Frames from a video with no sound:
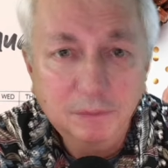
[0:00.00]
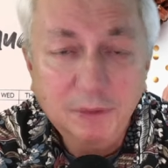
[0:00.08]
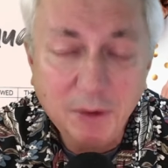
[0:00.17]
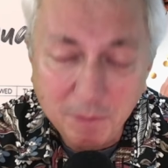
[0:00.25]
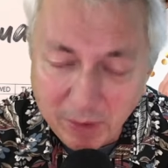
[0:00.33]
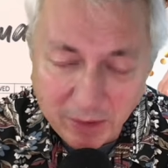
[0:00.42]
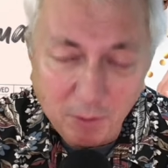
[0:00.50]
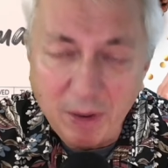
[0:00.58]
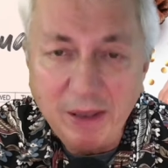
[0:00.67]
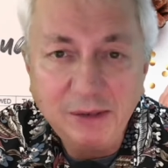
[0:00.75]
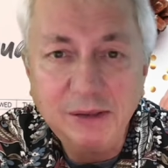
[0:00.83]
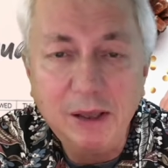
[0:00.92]
There are many
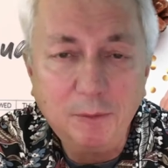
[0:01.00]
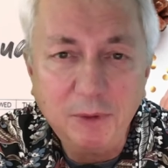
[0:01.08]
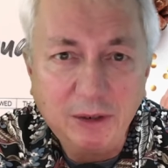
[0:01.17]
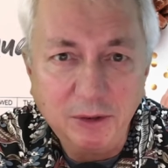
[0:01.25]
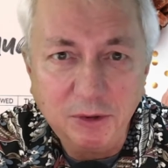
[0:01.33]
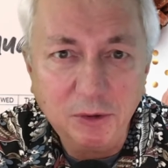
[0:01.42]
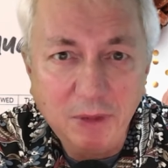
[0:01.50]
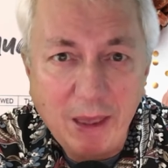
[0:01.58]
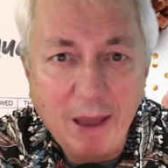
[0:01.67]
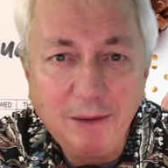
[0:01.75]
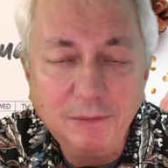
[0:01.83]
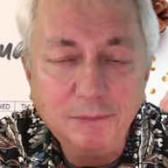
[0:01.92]
ways that we can do
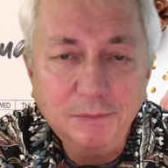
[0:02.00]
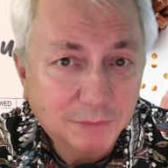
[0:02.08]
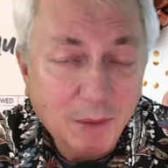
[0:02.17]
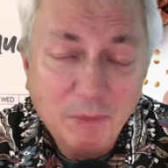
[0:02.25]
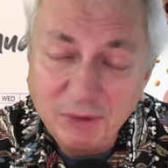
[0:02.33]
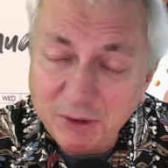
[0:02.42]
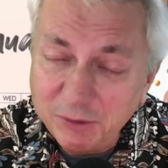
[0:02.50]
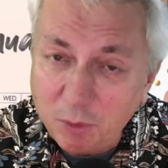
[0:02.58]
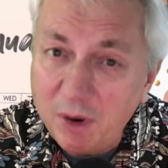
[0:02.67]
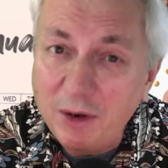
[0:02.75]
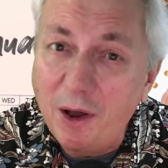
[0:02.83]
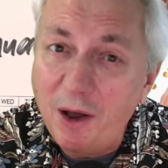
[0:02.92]
that, but there's
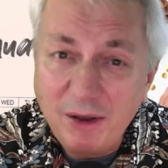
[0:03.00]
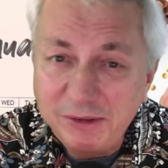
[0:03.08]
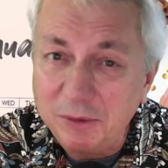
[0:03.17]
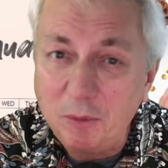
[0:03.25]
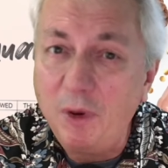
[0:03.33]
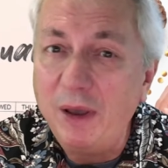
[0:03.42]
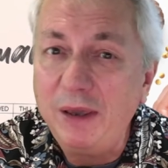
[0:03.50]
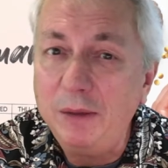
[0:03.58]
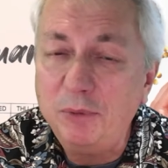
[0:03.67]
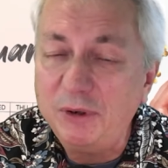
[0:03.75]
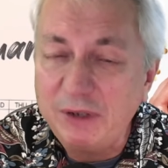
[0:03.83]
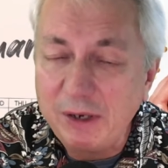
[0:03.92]
one awesome way in
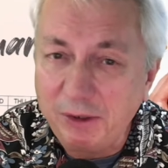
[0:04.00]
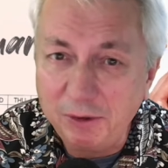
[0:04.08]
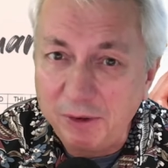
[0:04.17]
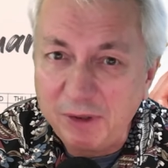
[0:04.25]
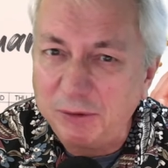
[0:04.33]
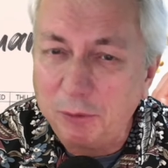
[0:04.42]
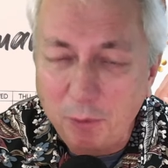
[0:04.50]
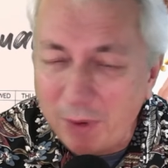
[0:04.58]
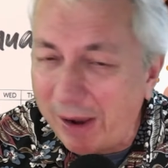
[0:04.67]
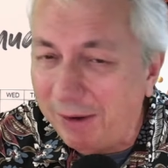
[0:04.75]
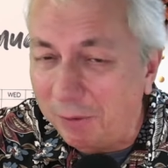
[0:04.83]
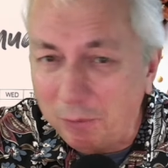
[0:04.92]
particular that's
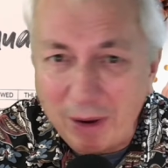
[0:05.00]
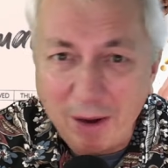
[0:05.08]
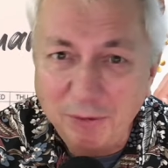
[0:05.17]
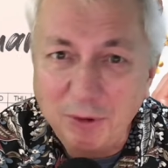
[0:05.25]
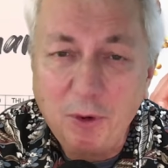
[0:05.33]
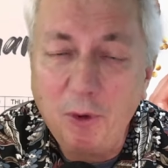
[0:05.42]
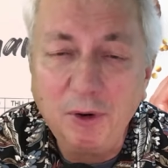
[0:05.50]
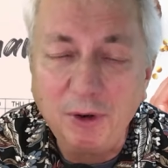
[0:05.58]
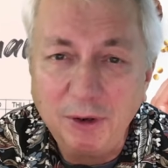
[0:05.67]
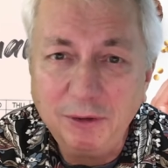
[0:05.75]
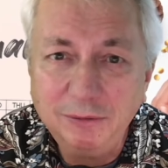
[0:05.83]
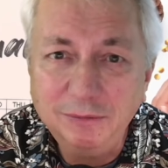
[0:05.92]
right around the
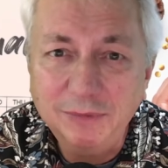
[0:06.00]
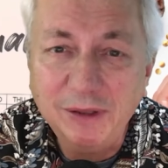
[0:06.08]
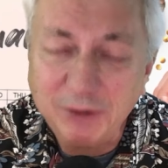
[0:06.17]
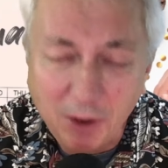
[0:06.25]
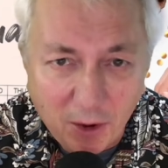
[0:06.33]
corner it's